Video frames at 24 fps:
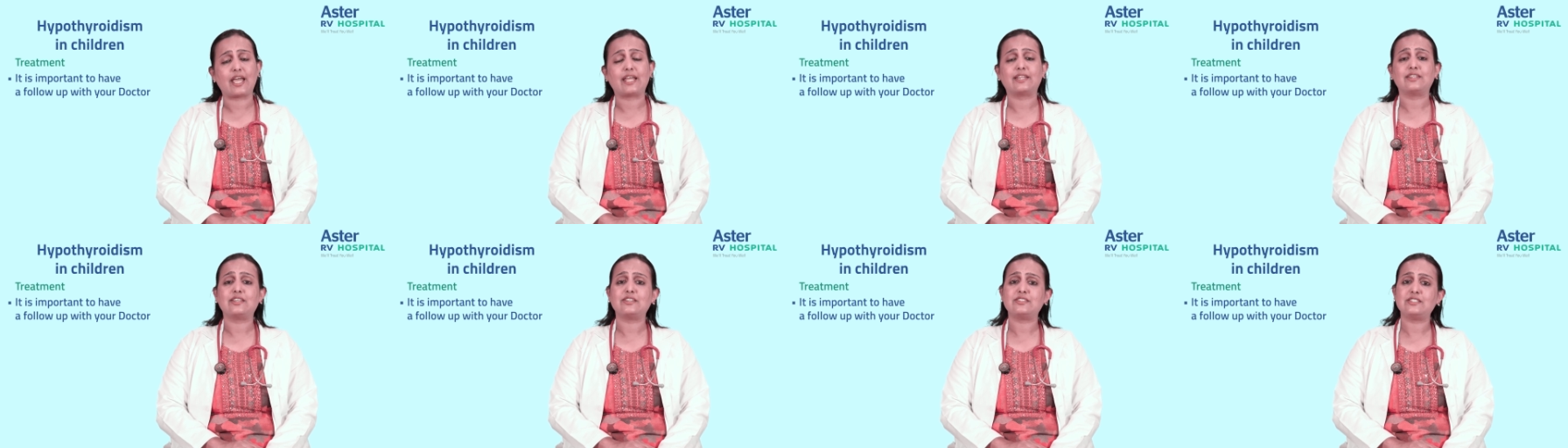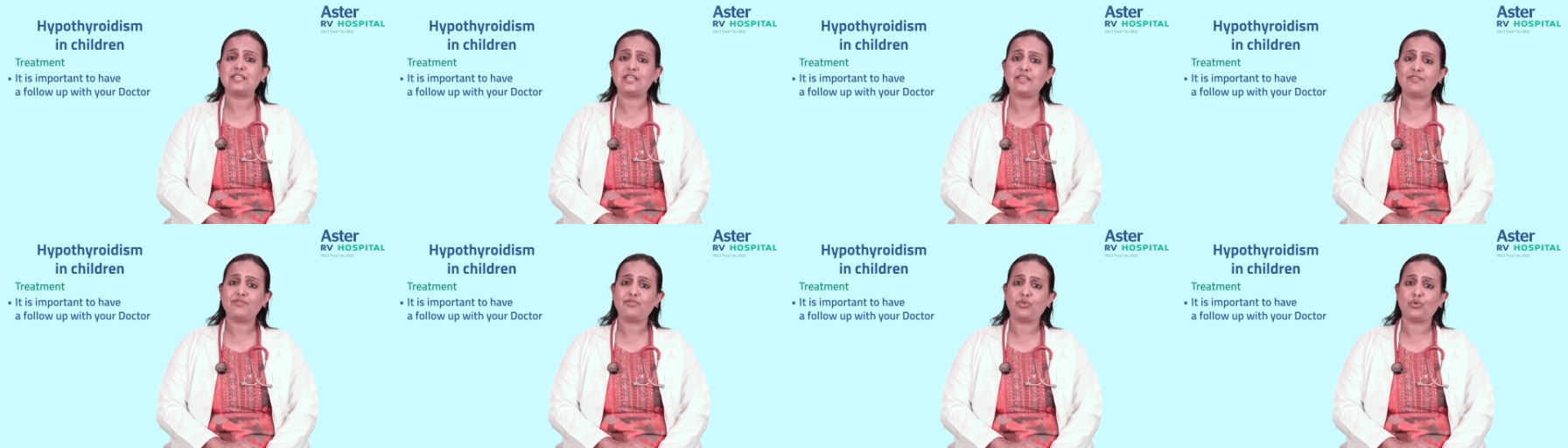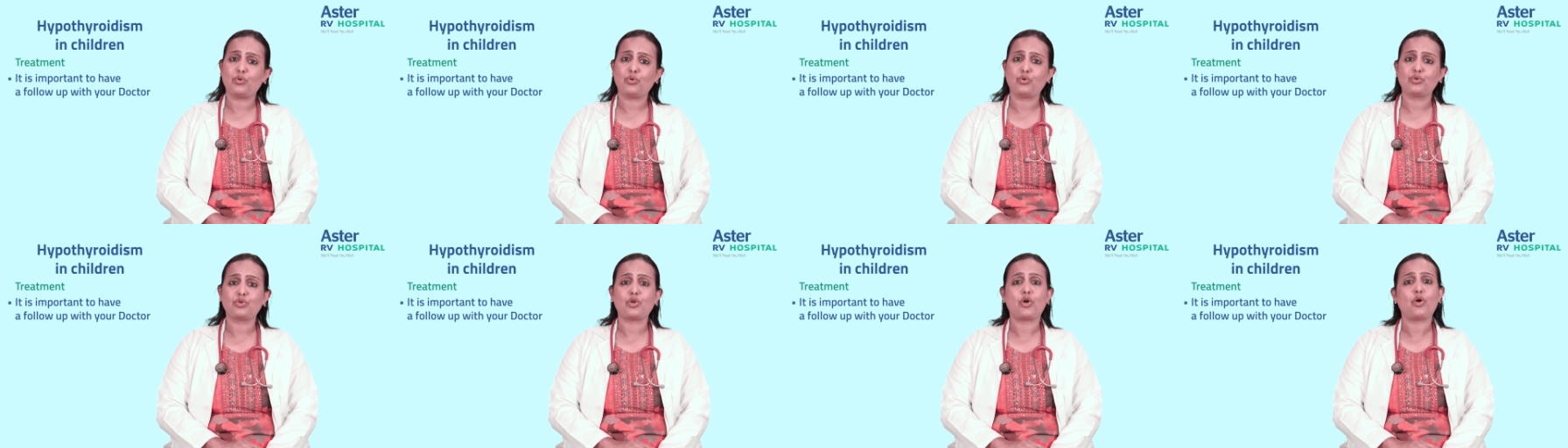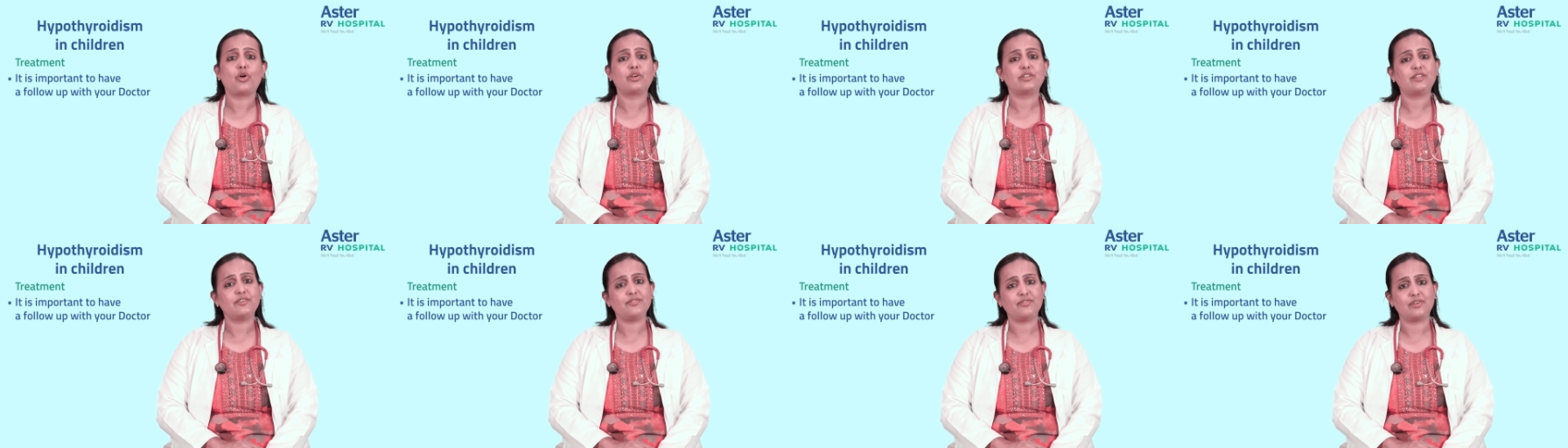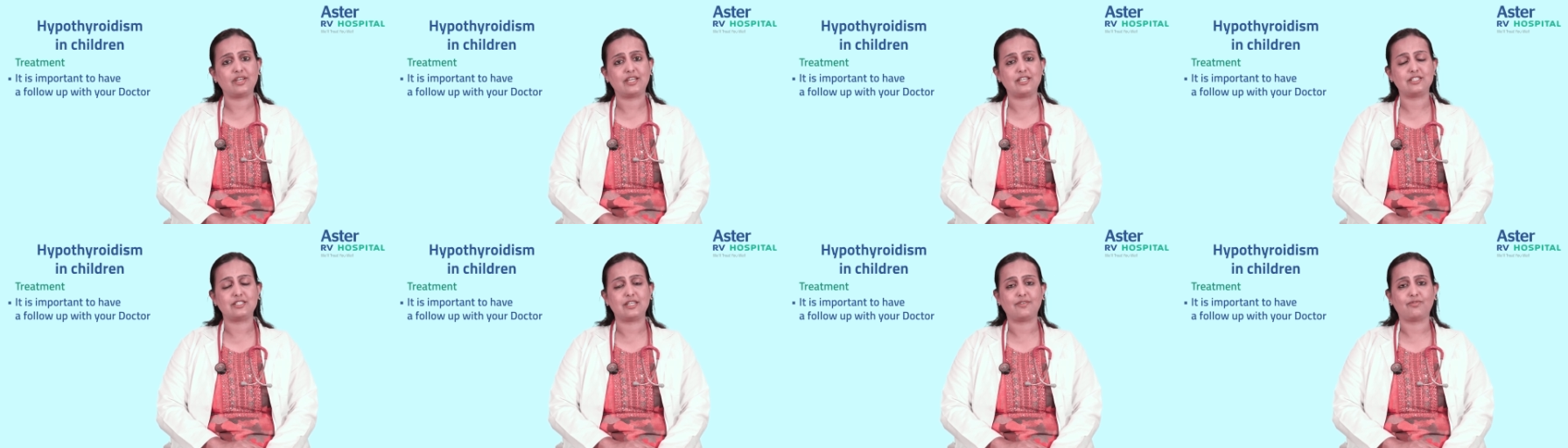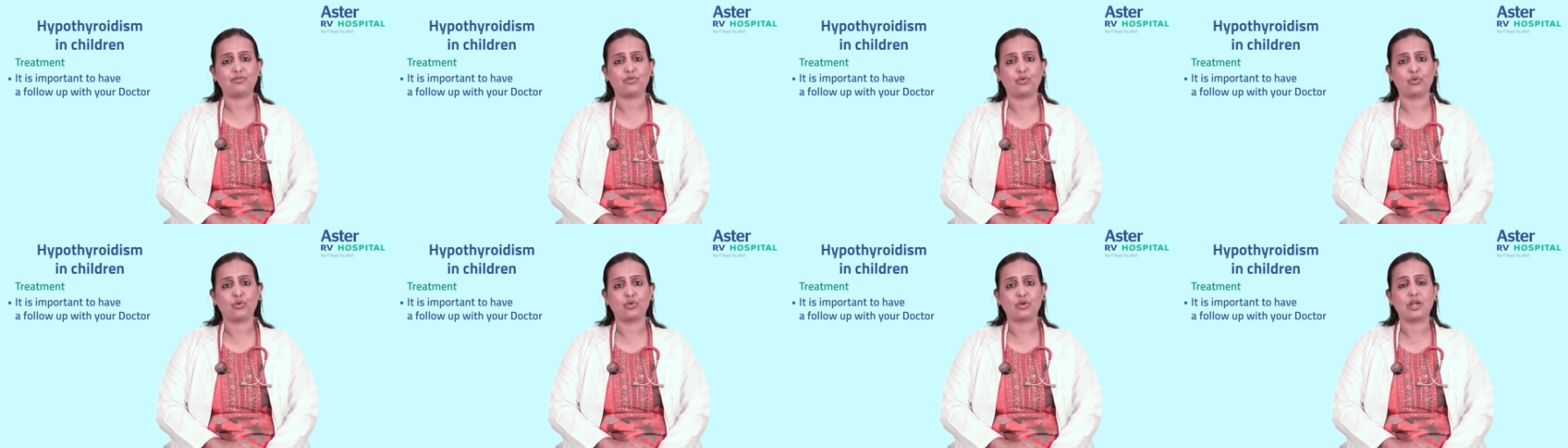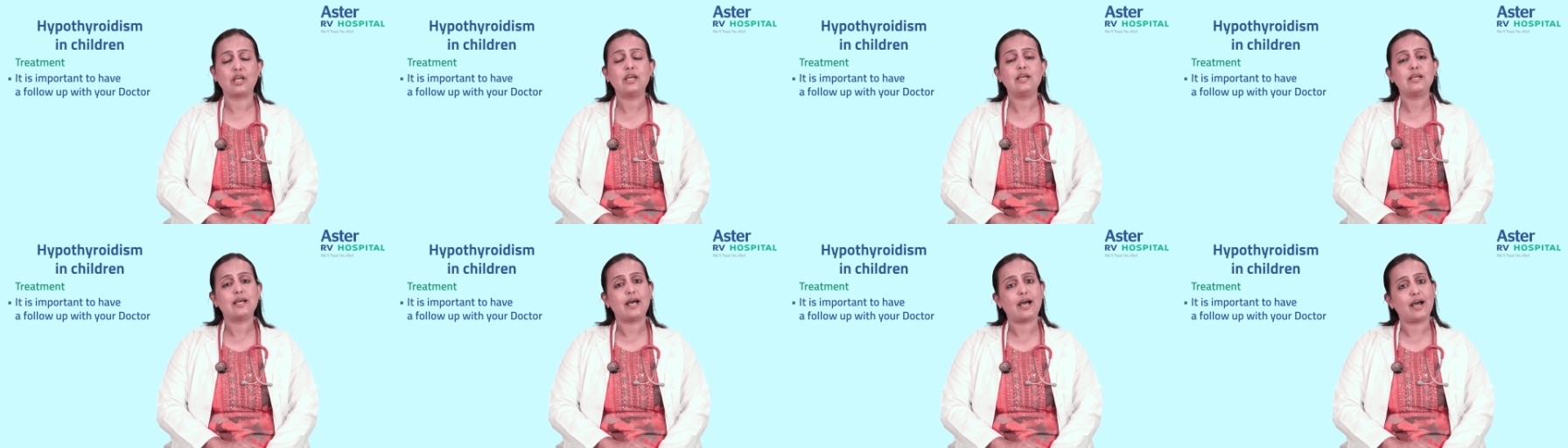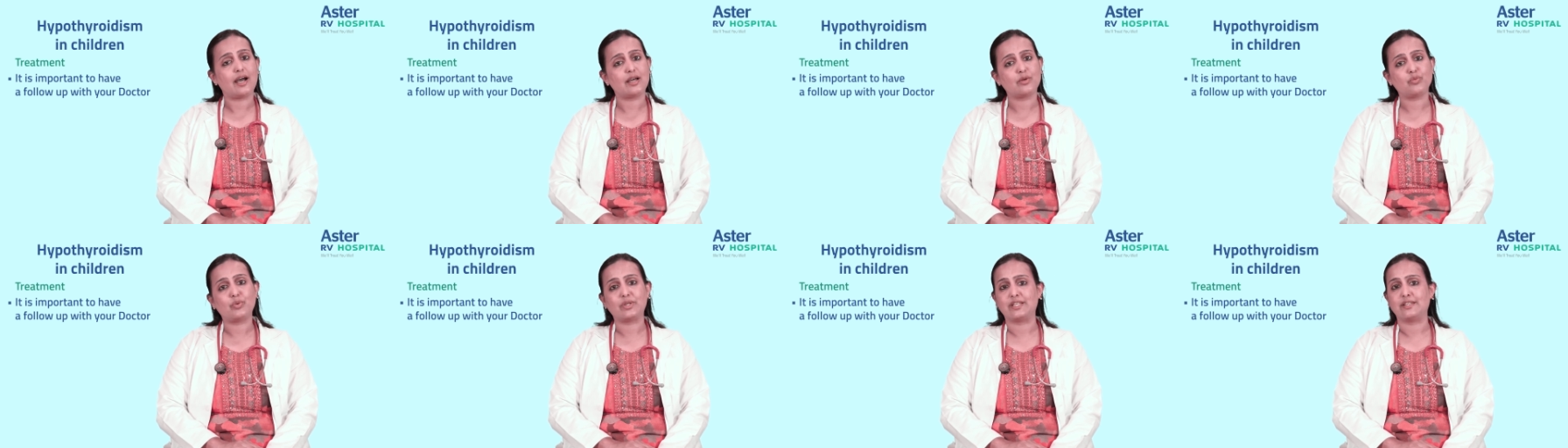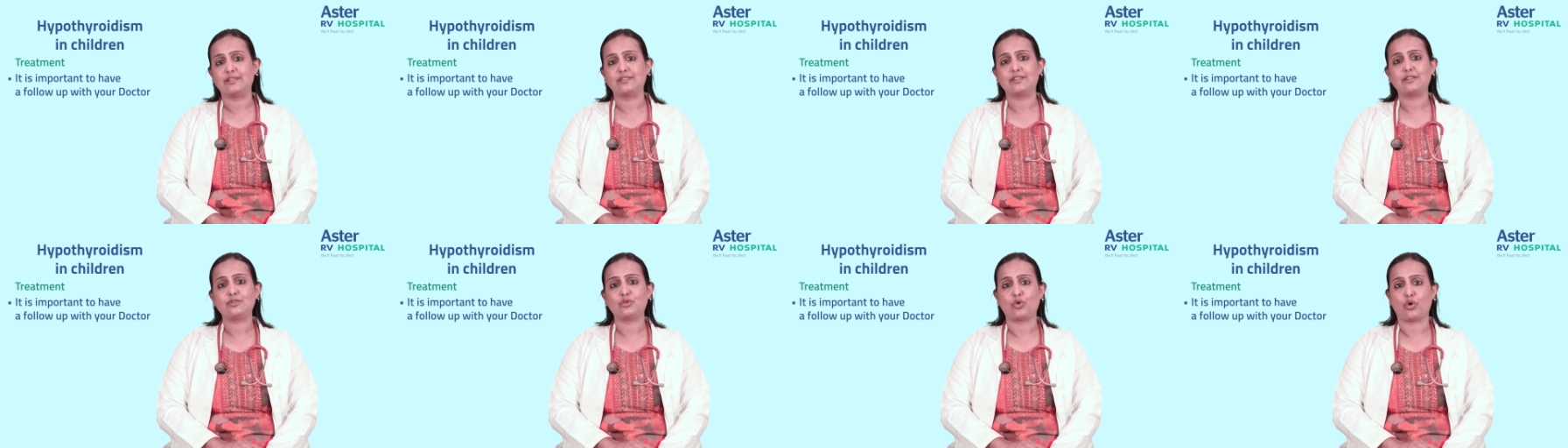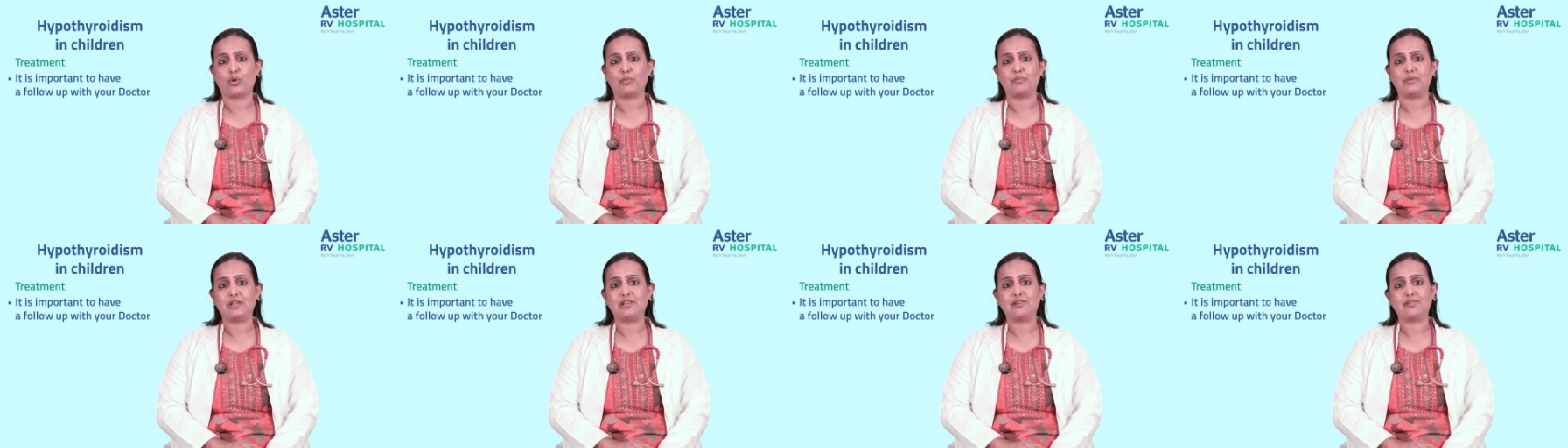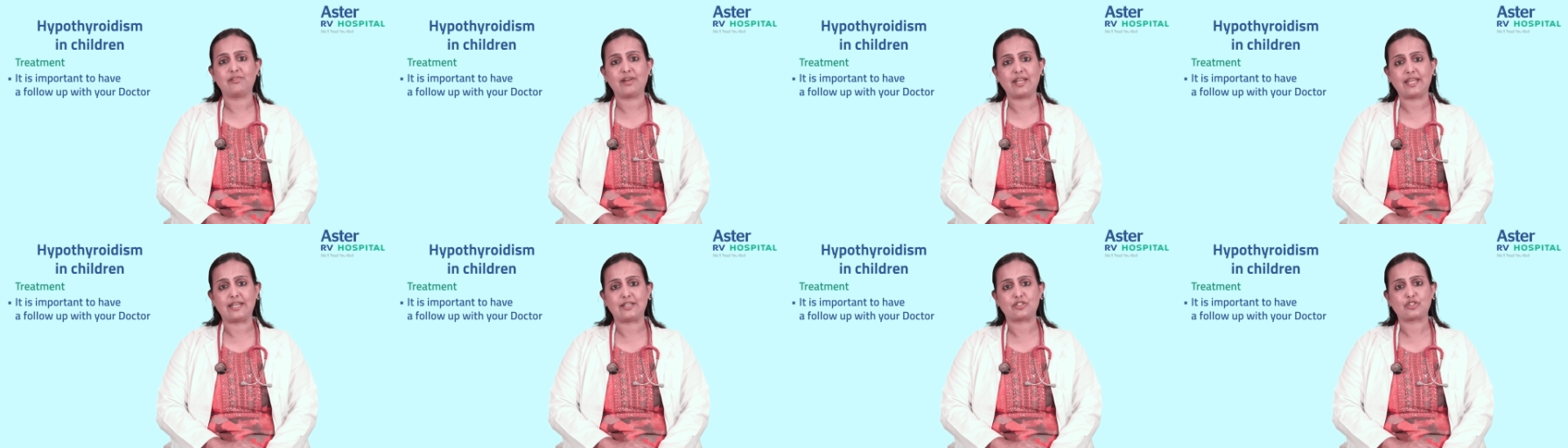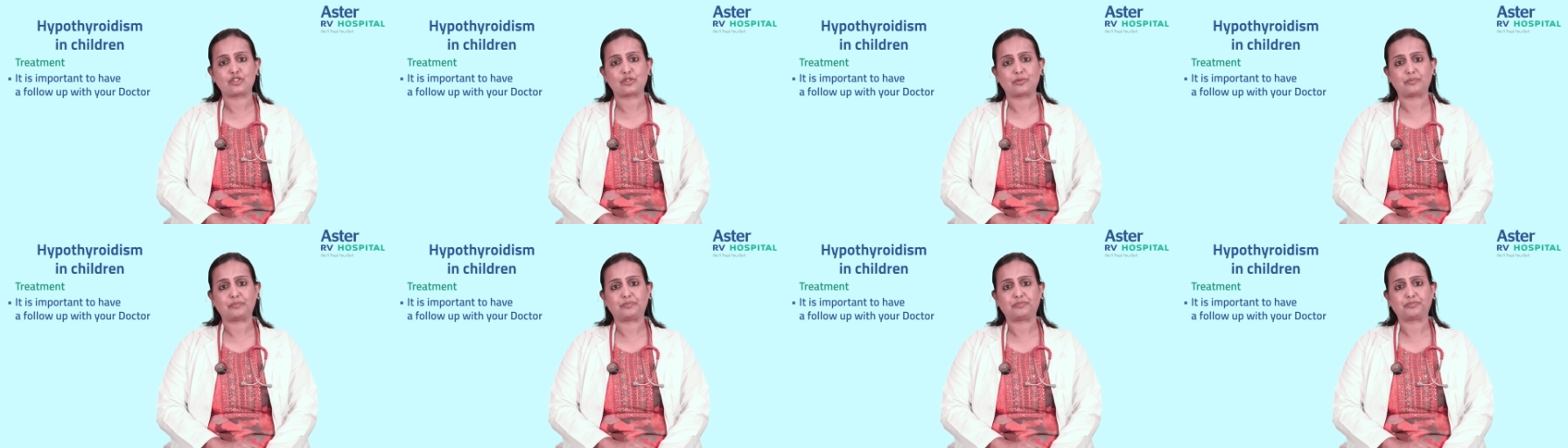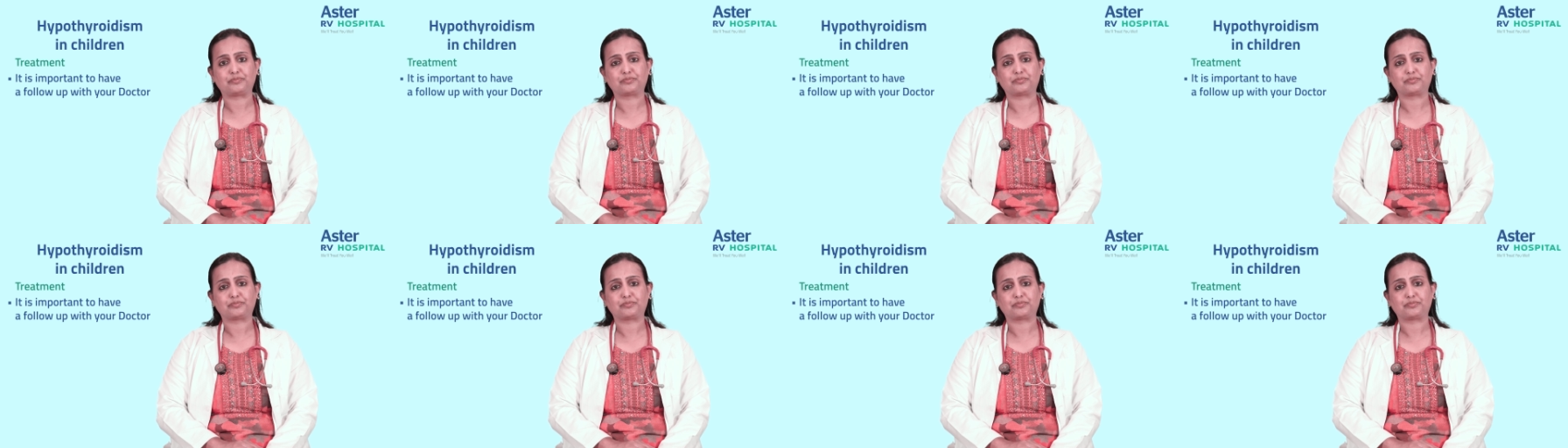and the T4 or the free T4 are within the normal range.